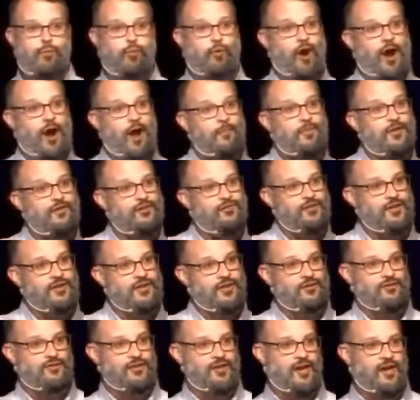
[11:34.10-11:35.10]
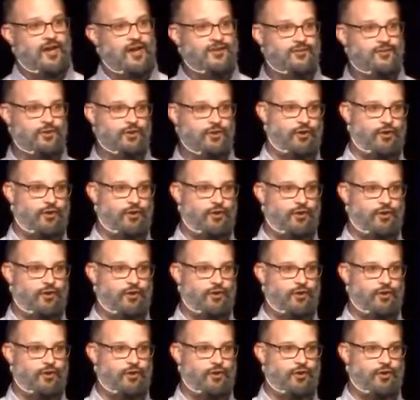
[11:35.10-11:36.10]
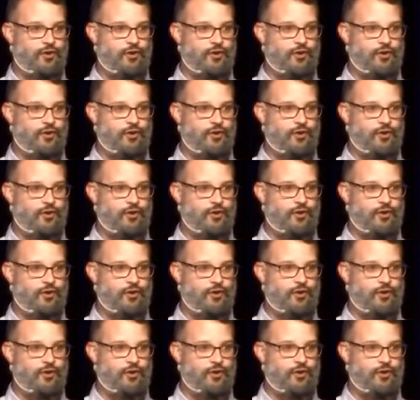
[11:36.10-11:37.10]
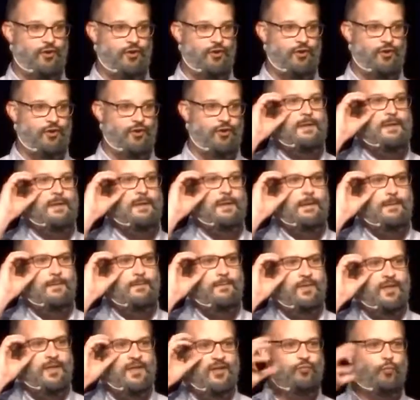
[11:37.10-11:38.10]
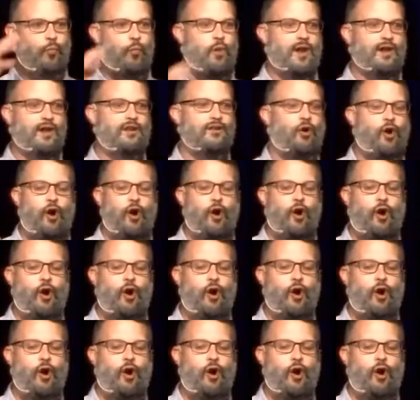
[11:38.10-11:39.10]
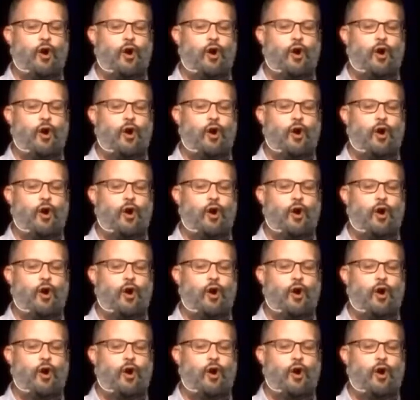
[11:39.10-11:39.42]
Promise is the undercurrent of all of life. It's what causes us